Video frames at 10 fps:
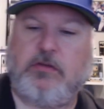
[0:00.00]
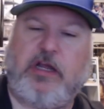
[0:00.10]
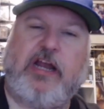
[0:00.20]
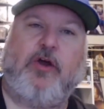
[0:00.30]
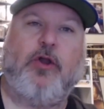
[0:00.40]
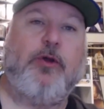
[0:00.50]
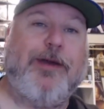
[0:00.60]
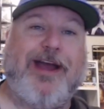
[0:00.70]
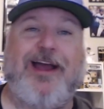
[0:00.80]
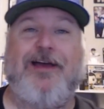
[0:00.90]
And the only
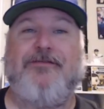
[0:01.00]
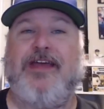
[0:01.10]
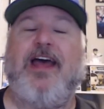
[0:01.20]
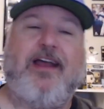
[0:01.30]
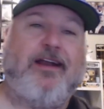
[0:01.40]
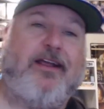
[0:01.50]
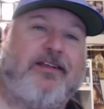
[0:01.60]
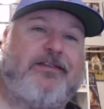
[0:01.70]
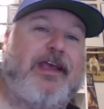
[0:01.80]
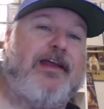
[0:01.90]
way I have that
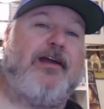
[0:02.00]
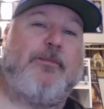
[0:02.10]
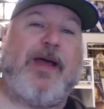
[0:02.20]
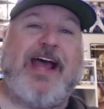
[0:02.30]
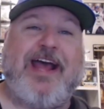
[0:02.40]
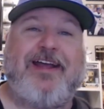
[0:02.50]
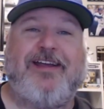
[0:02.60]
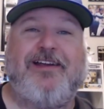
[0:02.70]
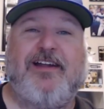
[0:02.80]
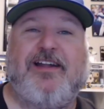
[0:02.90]
is in a pack,
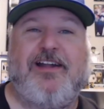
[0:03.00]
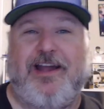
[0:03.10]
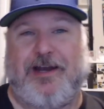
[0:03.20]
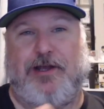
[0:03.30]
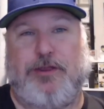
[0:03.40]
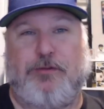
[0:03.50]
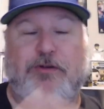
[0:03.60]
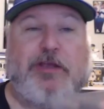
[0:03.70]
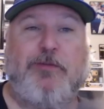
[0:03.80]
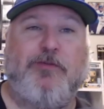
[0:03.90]
in
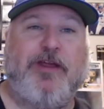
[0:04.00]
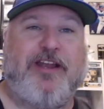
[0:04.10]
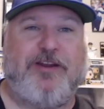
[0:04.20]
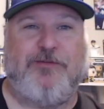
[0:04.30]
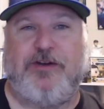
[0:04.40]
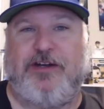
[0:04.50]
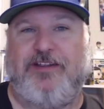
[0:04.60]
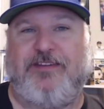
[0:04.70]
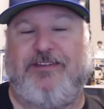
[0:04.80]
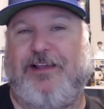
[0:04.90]
one of the
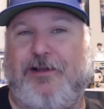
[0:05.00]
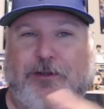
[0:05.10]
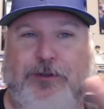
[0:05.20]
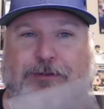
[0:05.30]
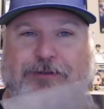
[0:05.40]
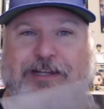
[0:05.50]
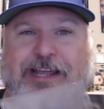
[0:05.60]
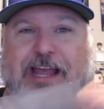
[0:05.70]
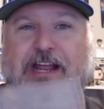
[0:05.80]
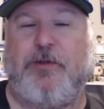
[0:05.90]
Solo 3
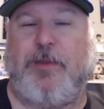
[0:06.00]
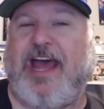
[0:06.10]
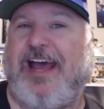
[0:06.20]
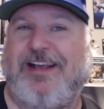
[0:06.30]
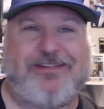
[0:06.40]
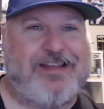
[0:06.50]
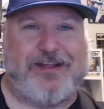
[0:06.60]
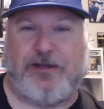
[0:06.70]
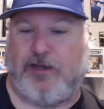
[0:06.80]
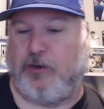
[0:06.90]
hanger packs,
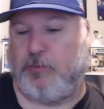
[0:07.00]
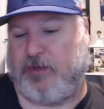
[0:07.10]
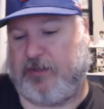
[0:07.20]
none open.